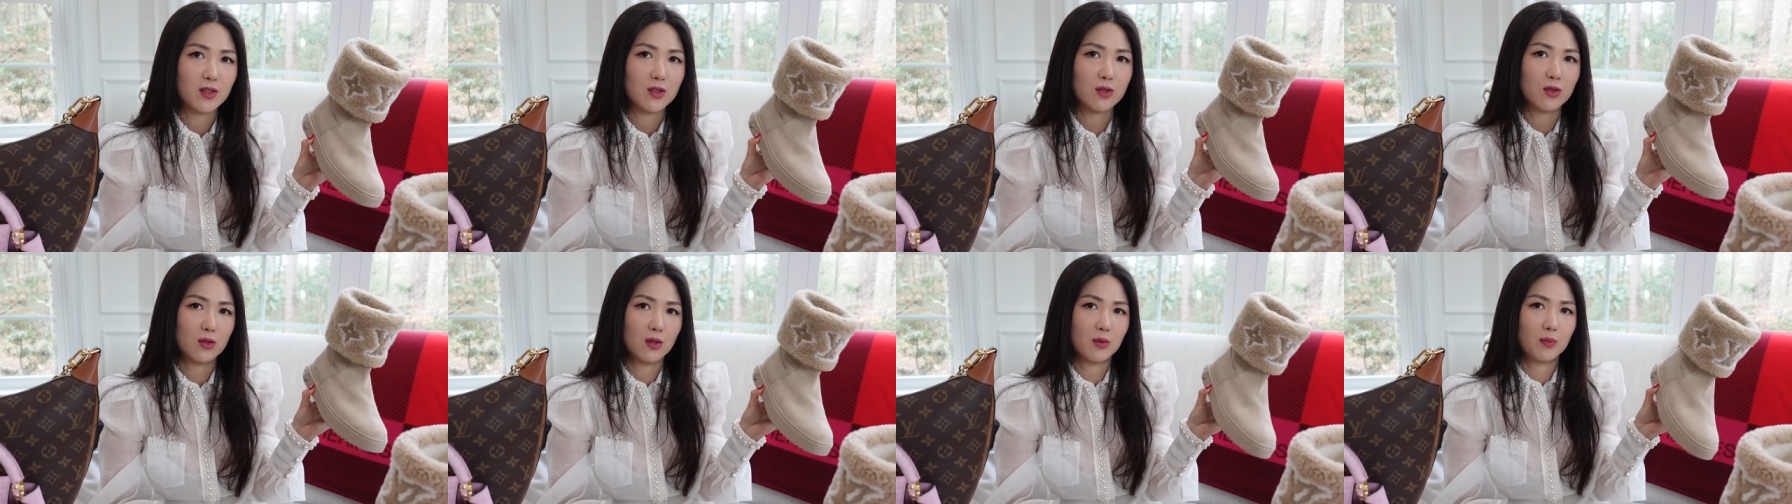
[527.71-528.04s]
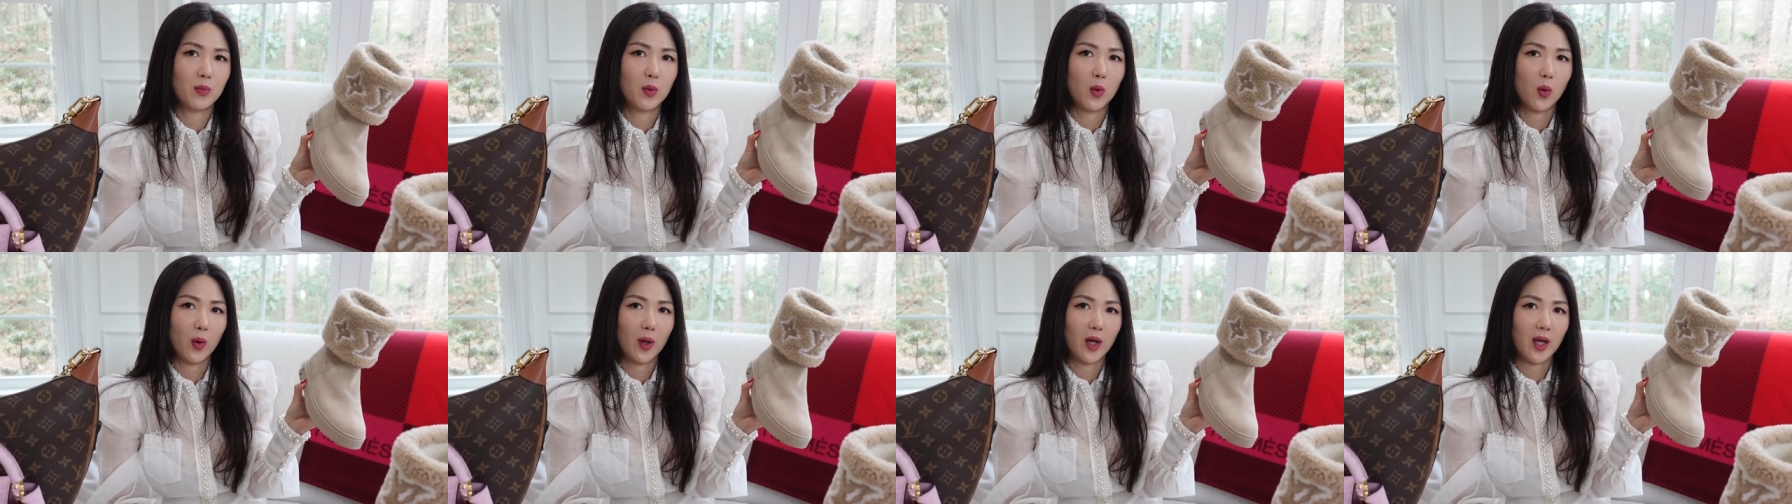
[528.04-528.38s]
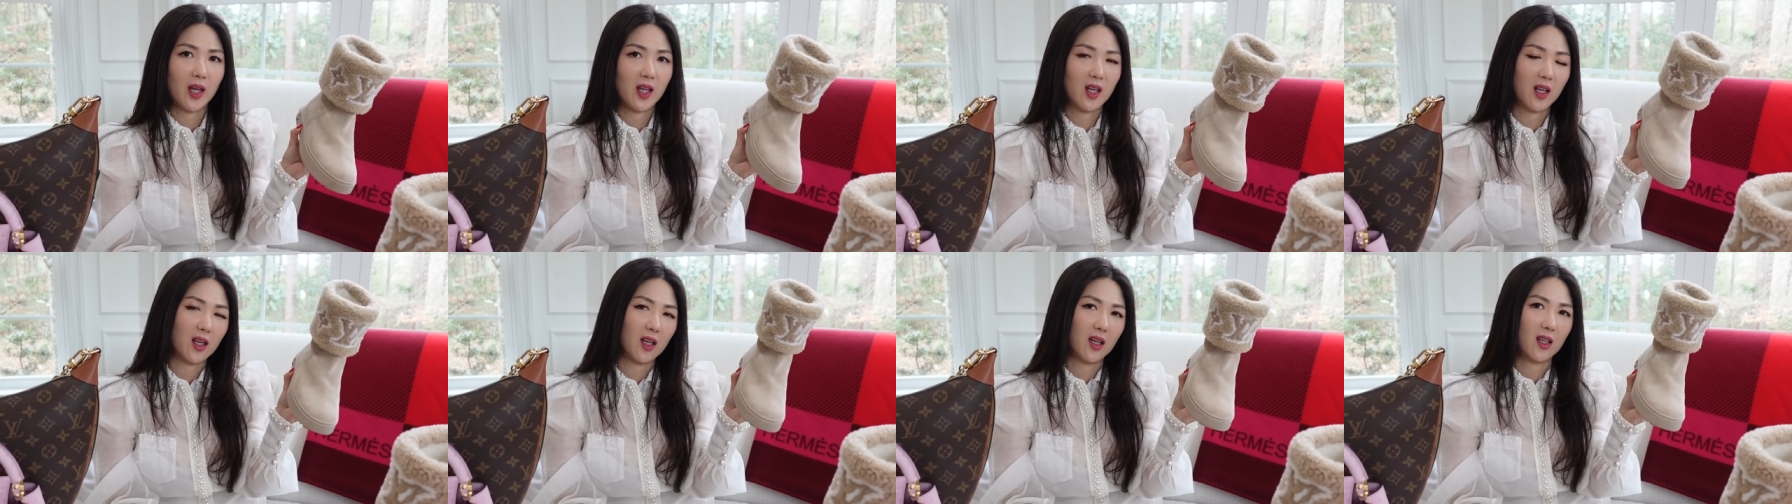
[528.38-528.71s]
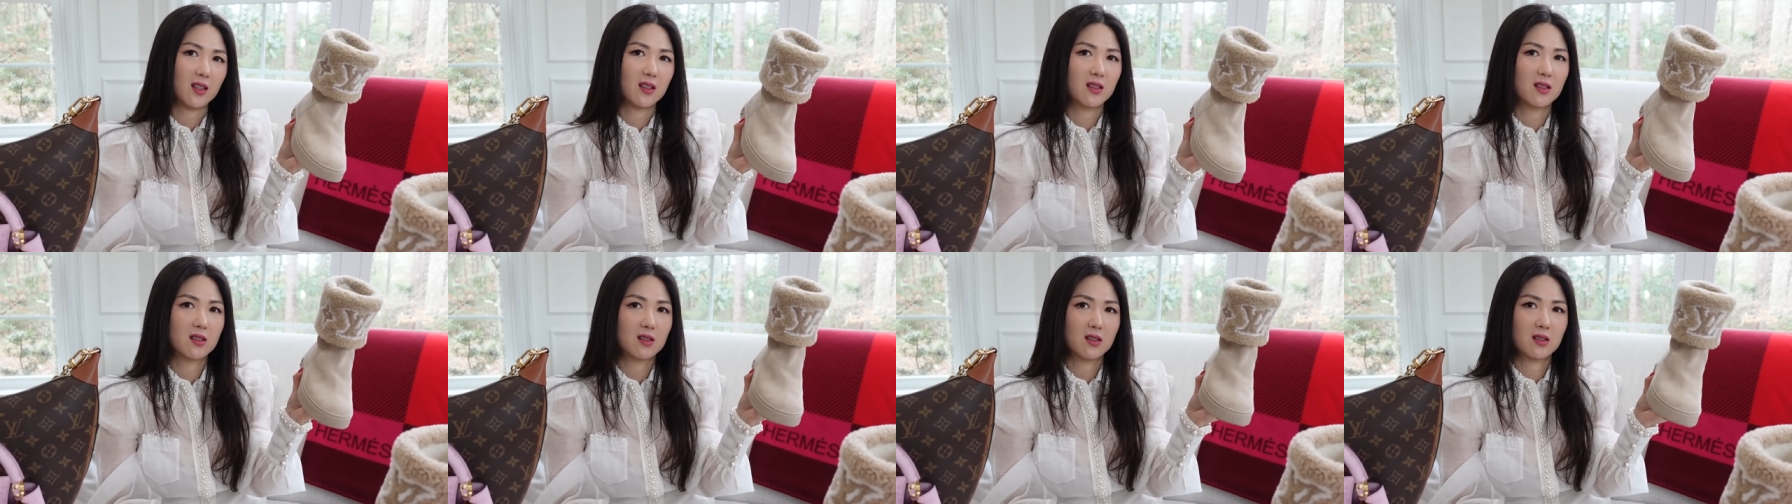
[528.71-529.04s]
to the point
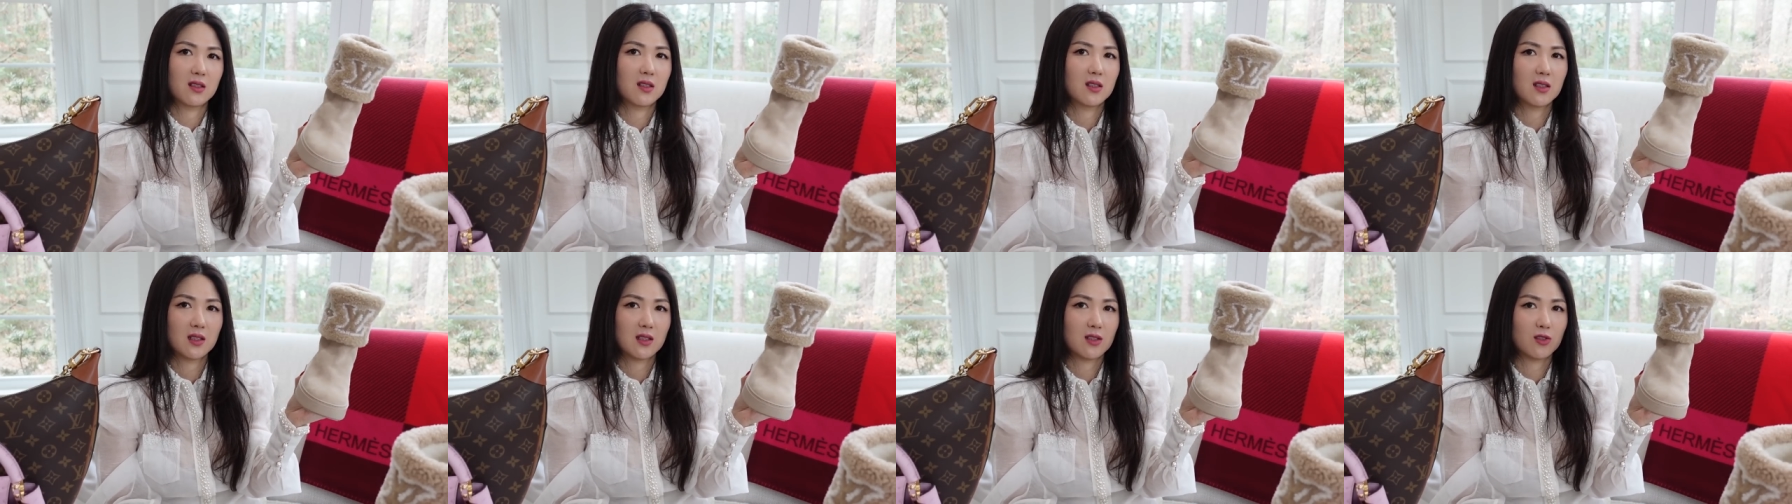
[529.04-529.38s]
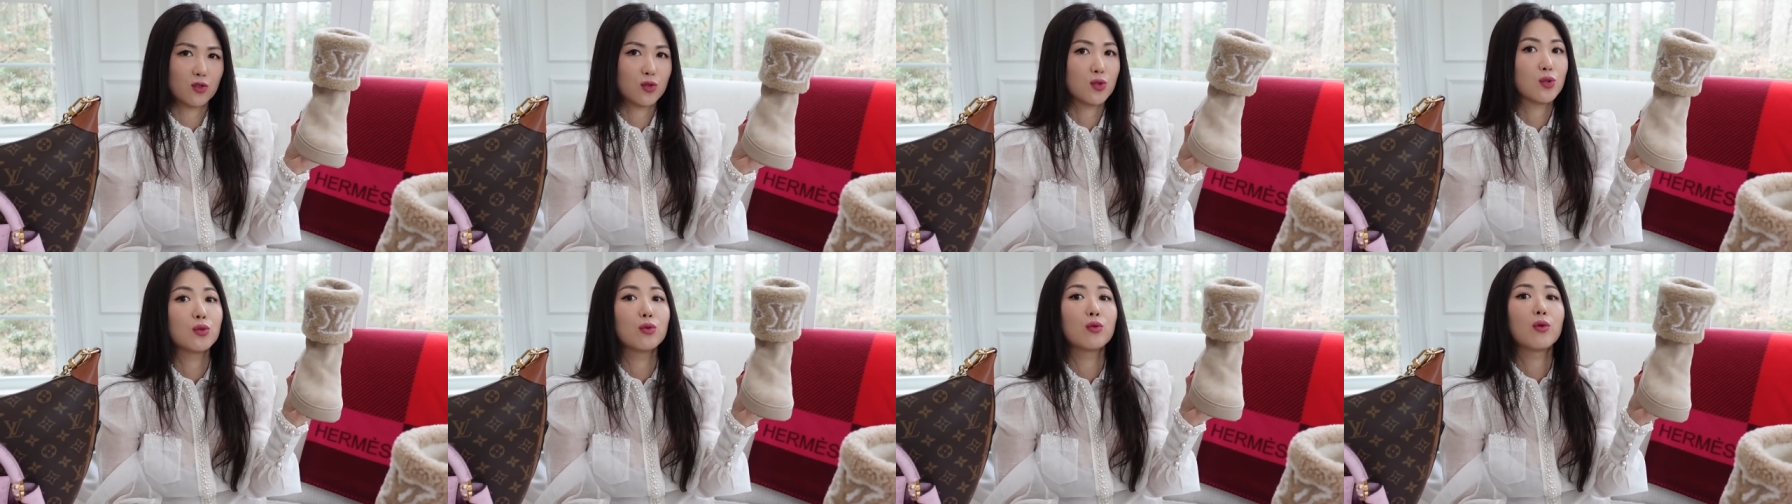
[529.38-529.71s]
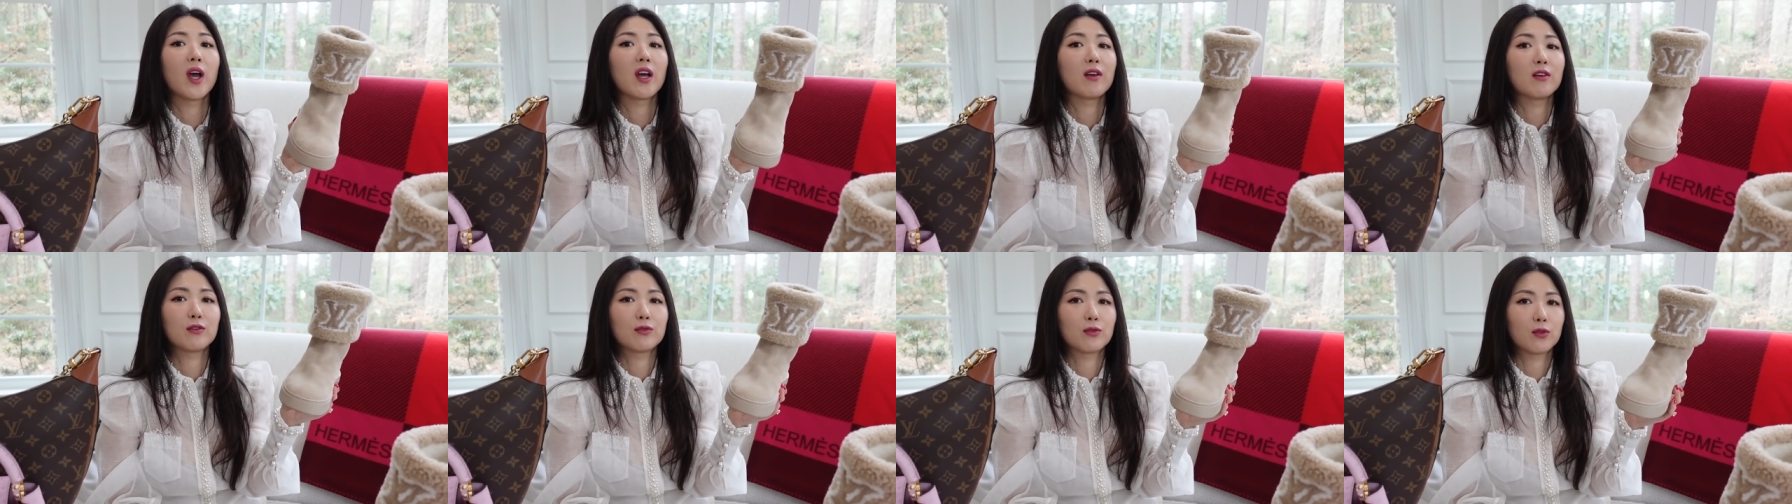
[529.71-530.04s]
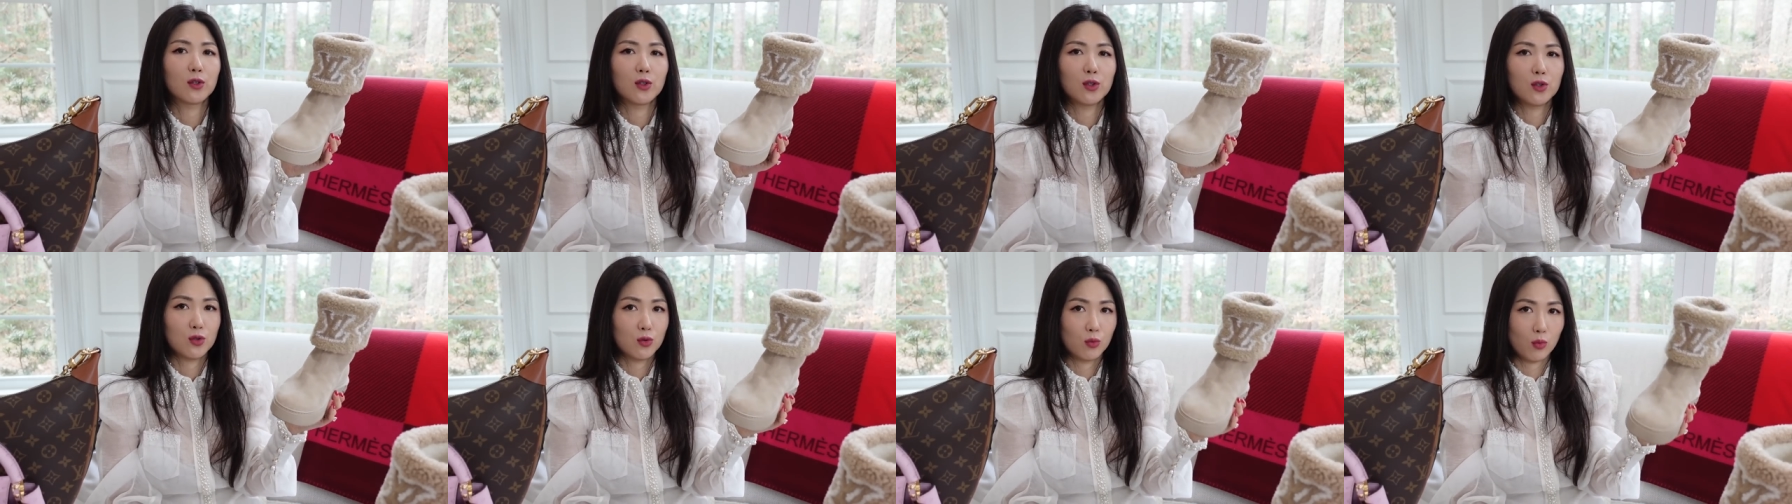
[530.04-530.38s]
it's just too heavy for
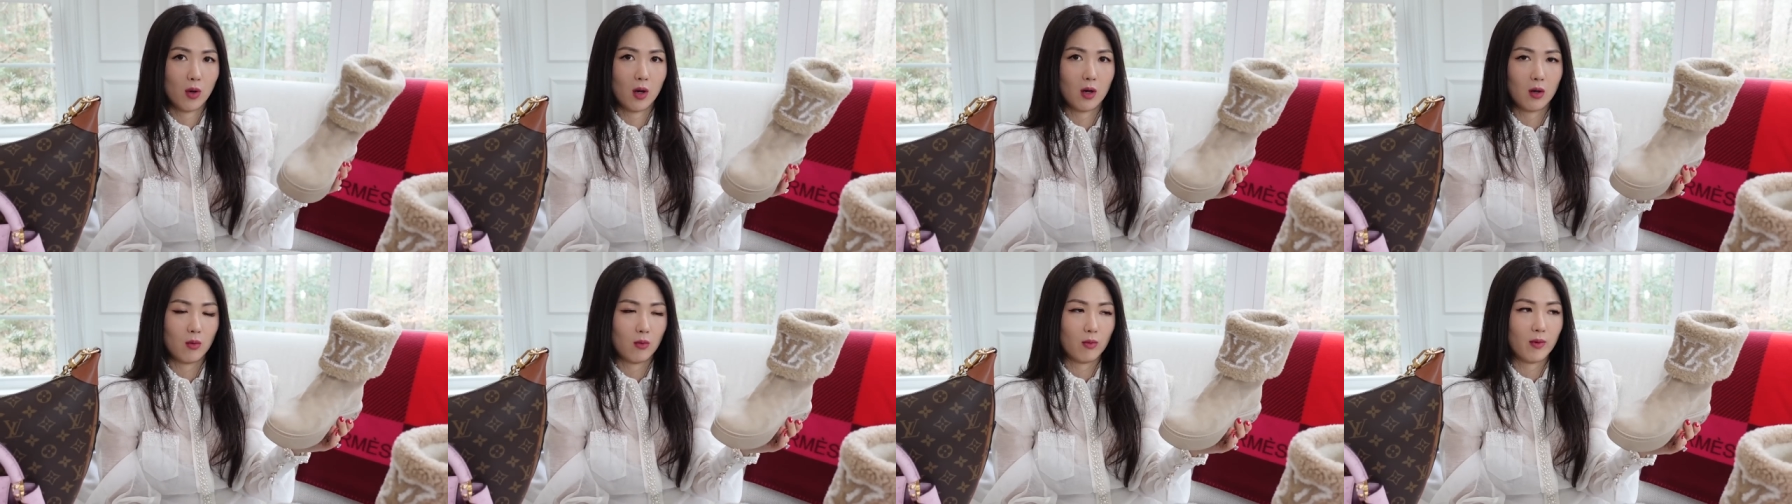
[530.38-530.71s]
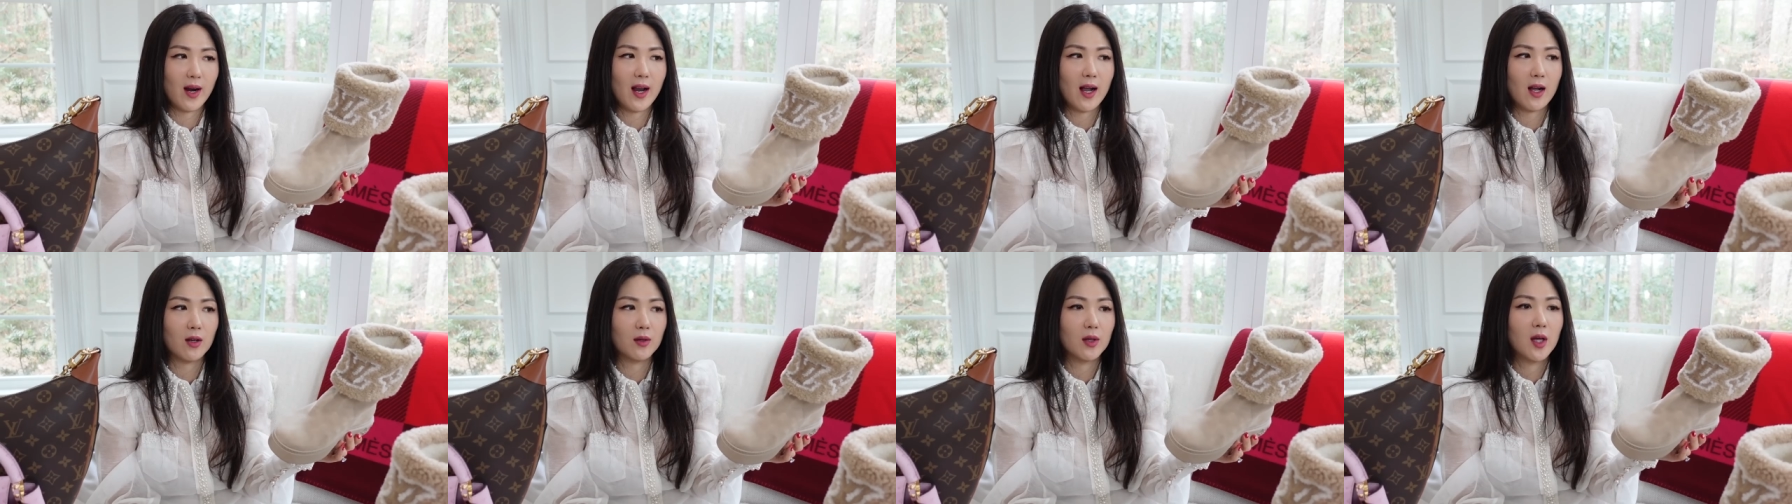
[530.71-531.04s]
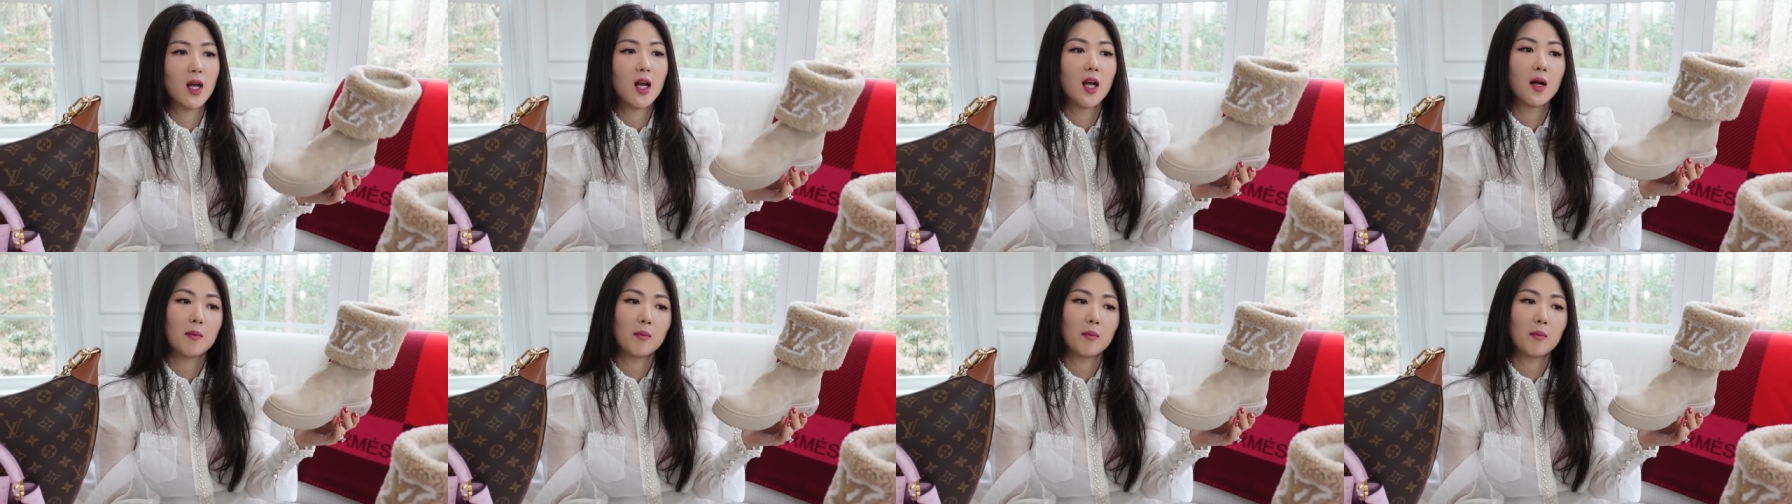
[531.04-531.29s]
you to walk around,